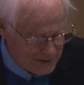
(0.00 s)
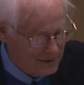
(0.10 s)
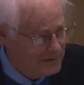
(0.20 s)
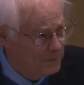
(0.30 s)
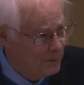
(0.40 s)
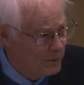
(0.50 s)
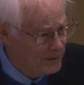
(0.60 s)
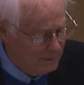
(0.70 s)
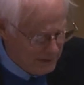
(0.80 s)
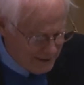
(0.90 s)
is more
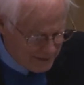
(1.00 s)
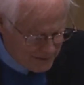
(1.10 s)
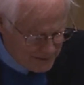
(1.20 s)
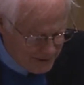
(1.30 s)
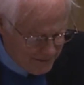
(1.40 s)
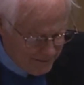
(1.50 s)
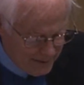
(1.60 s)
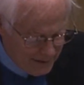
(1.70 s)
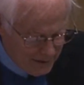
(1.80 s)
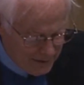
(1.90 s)
democracy,
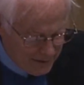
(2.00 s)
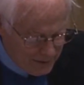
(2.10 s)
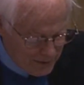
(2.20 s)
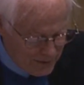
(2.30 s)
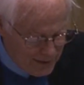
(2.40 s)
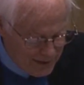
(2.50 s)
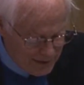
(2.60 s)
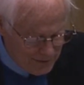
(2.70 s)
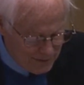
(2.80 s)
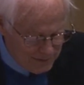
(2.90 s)
the court
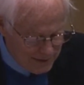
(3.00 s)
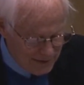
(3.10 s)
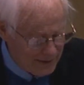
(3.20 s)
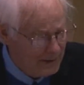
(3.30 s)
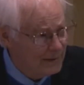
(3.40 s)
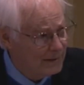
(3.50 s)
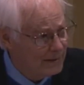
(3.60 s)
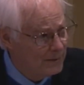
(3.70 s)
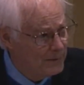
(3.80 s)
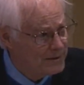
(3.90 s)
had to imply a
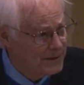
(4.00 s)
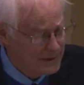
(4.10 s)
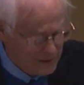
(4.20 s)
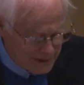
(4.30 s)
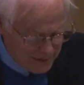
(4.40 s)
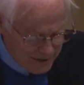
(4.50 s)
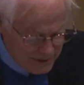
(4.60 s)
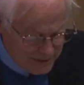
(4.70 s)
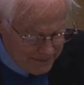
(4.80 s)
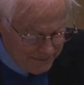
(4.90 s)
linguistic
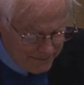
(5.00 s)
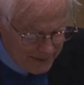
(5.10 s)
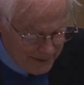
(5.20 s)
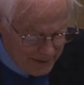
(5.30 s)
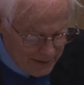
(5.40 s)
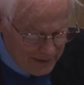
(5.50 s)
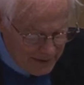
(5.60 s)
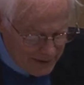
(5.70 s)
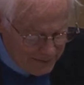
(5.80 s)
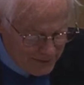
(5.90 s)
gyration
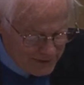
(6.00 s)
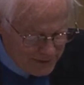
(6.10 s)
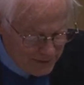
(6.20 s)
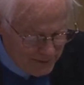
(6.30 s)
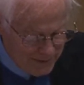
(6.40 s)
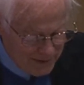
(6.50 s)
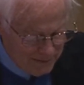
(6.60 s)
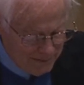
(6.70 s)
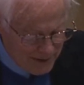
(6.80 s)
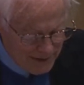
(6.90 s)
it presumed that
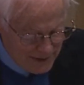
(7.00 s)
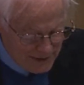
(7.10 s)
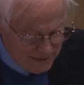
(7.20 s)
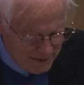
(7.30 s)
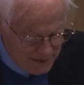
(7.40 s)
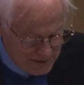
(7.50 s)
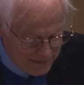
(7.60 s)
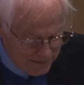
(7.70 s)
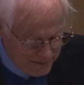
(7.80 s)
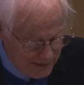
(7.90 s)
money is speech
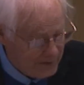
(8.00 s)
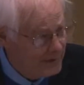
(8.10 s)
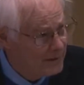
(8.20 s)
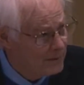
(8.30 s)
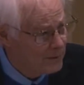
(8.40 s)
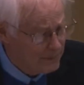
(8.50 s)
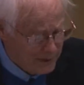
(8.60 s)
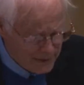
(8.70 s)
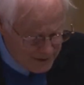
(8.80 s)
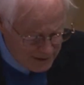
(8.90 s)
and that a
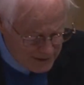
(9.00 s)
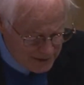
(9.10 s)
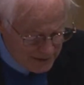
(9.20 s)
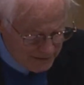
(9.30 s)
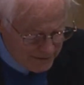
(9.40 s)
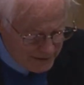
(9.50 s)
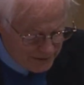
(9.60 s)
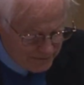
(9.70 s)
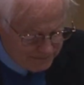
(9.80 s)
corporation is an individual.